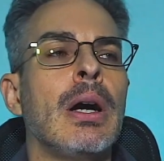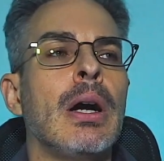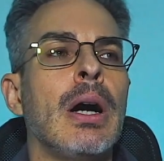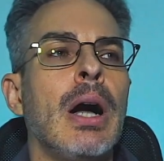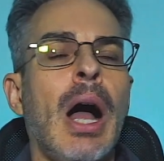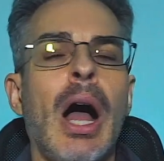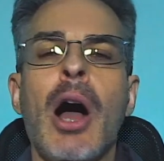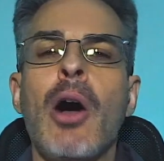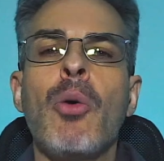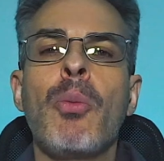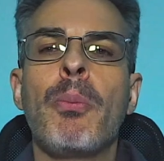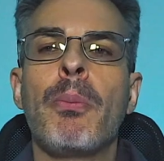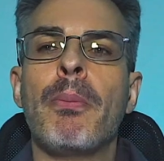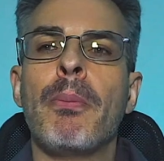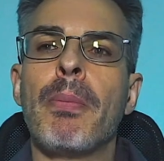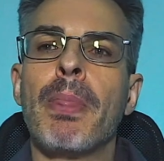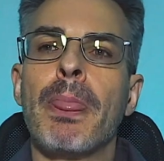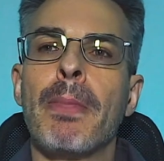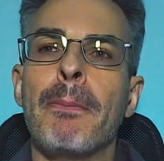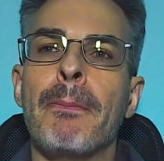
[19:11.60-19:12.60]
how
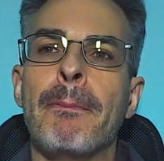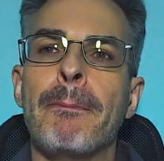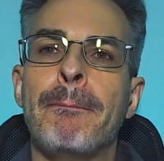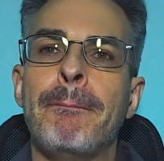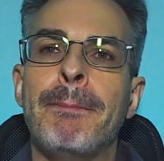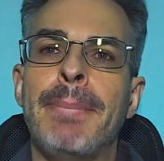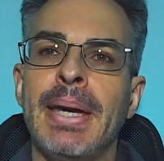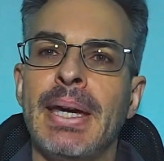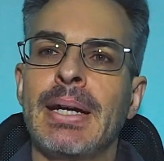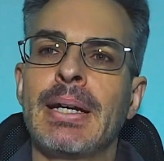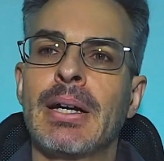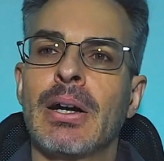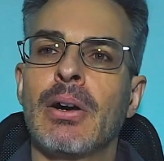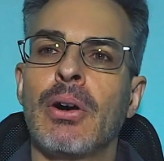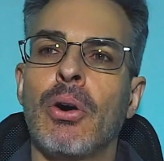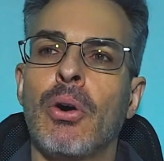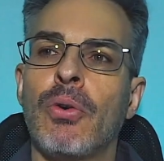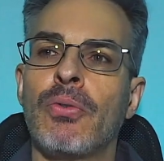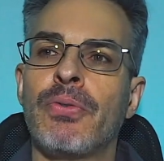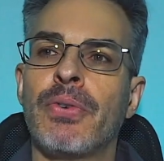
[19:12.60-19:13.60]
big
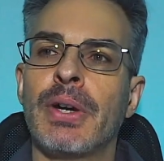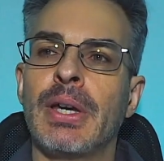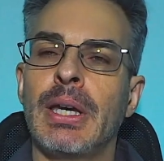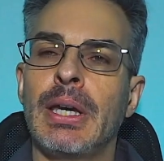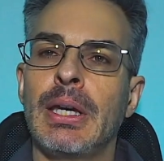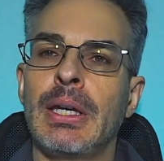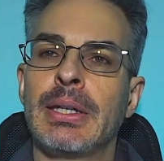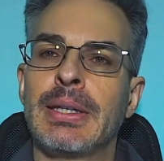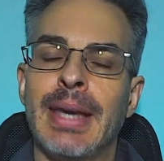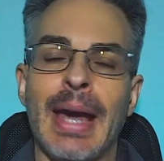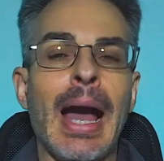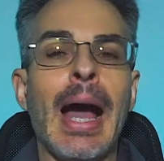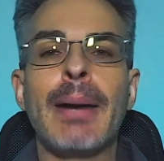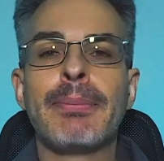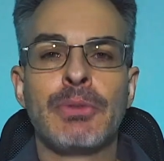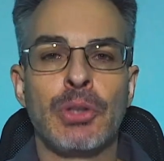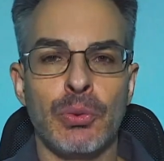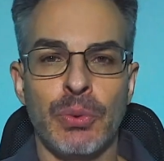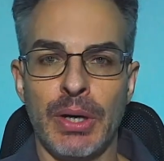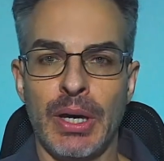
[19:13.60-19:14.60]
of a
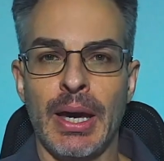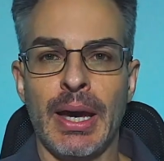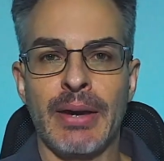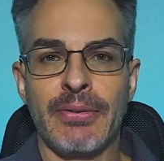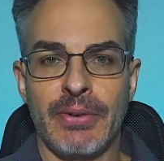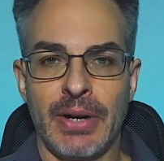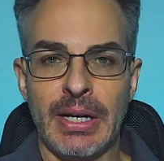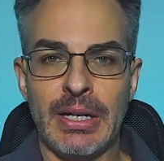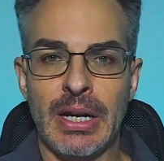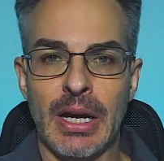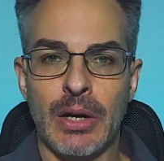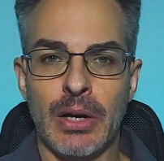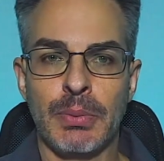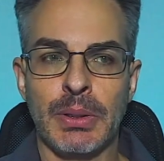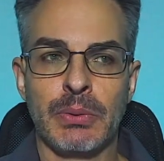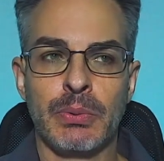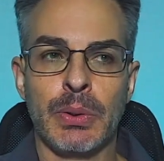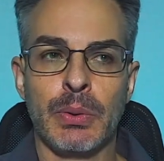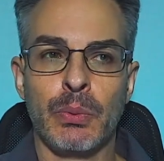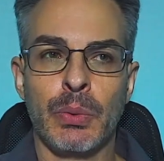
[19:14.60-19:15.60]
gap do we have right now
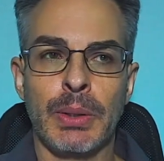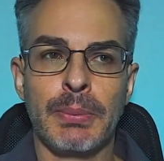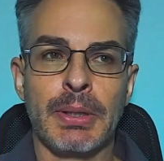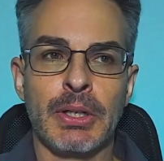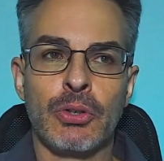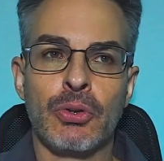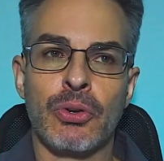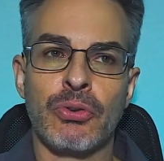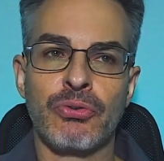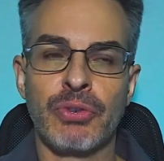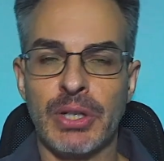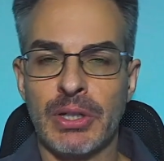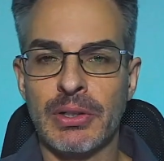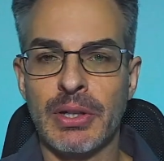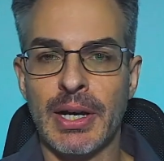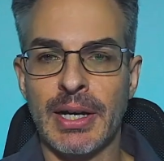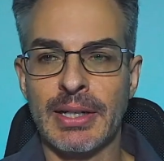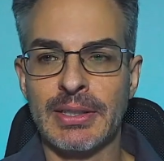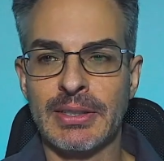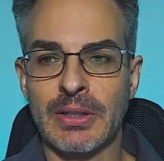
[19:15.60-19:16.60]
between women who are
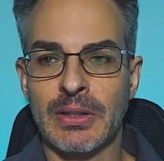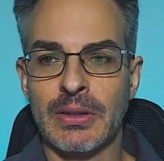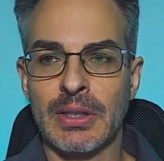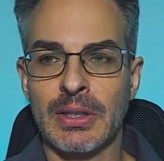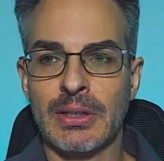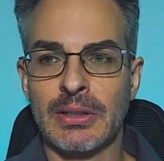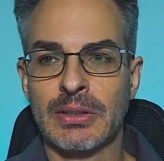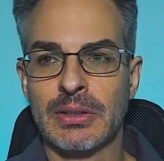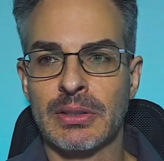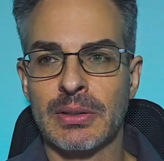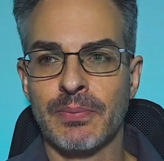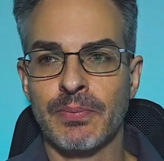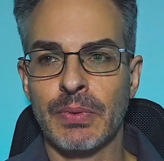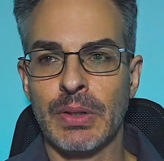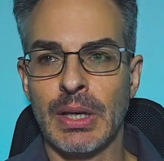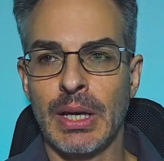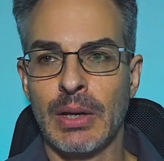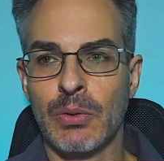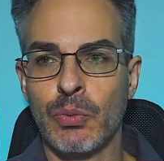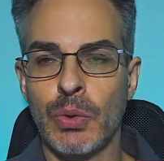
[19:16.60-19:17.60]
realizing this
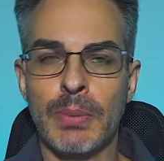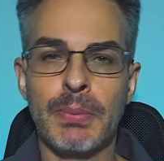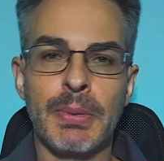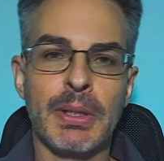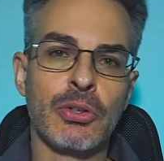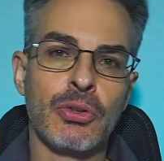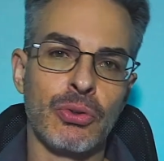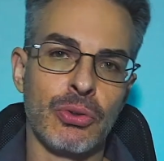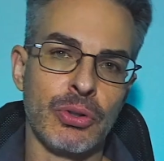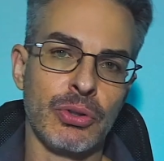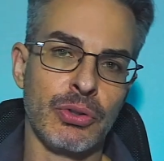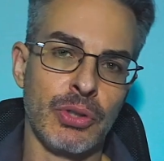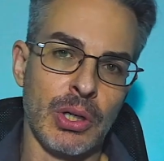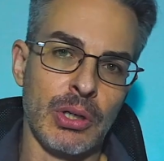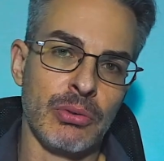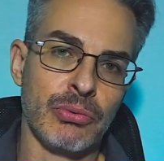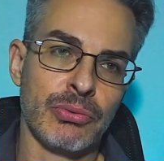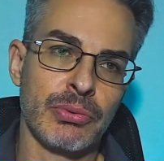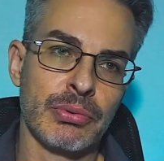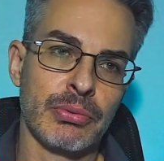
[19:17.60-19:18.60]
and women who
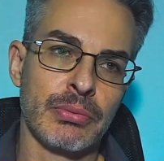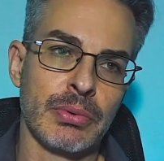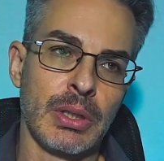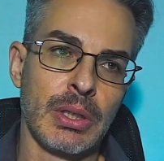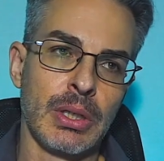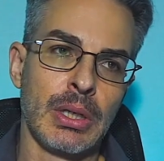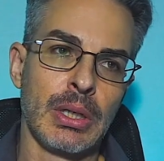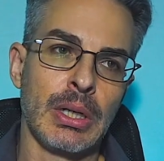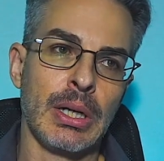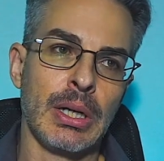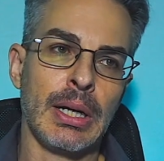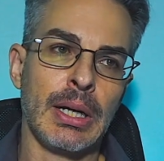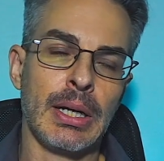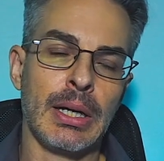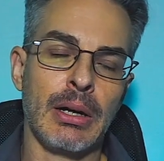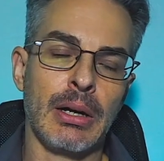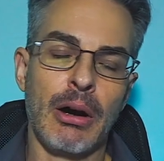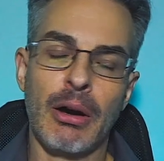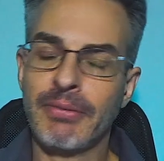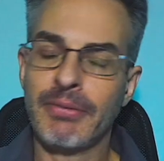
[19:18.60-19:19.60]
don't?
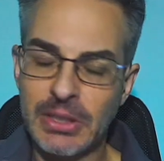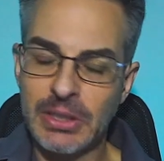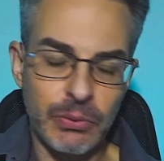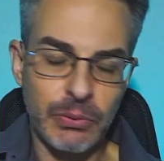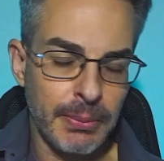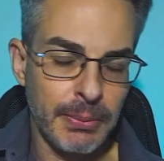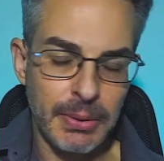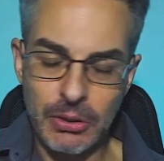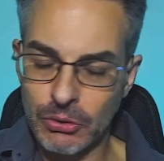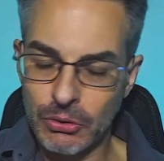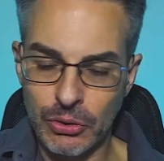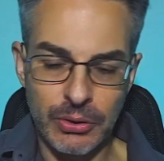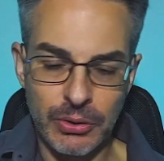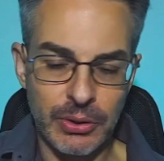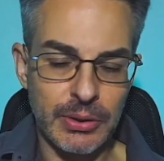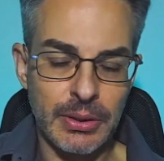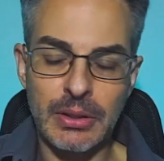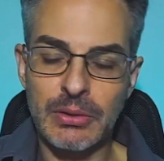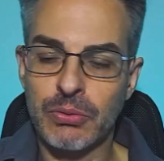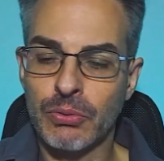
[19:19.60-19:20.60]
Obviously women who don't in
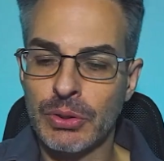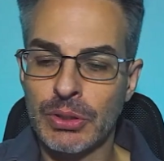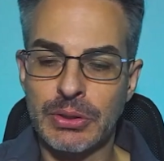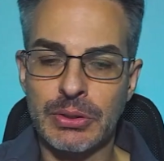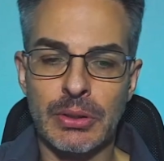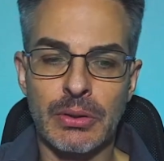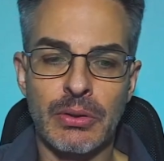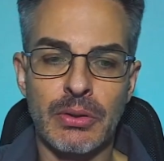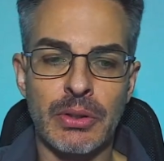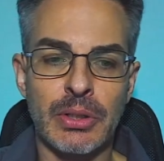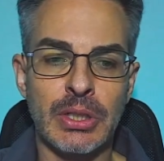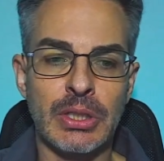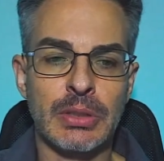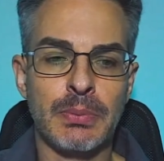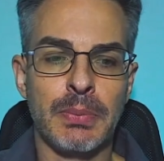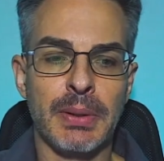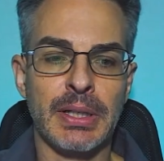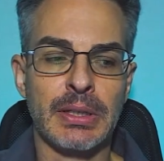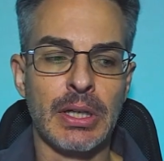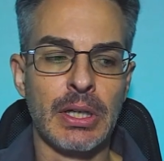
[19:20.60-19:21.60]
their 20s and 30s,
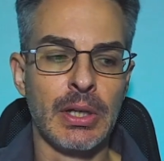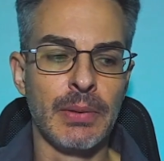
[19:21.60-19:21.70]
but